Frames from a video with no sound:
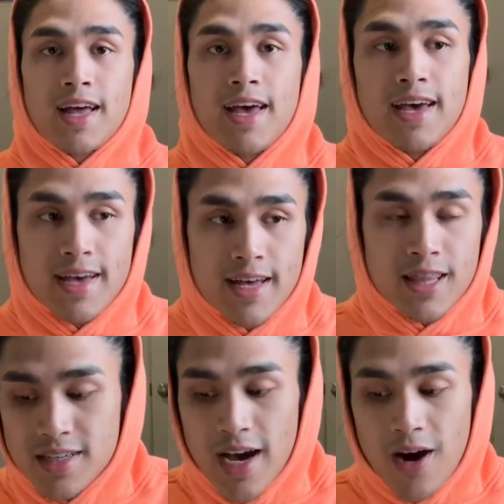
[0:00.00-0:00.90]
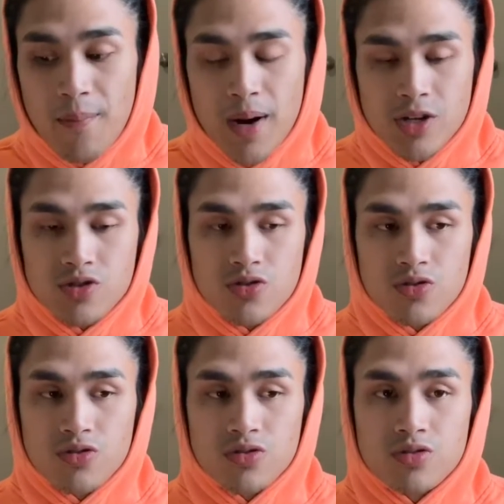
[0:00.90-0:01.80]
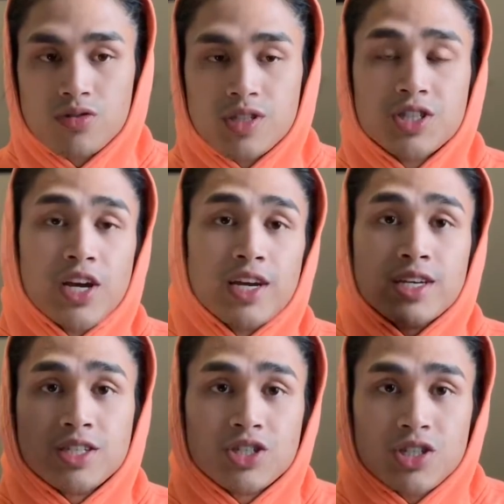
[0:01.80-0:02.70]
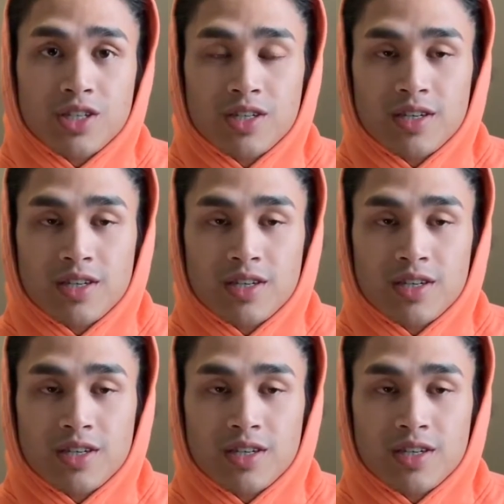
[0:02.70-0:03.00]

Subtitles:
And now I'm about to change,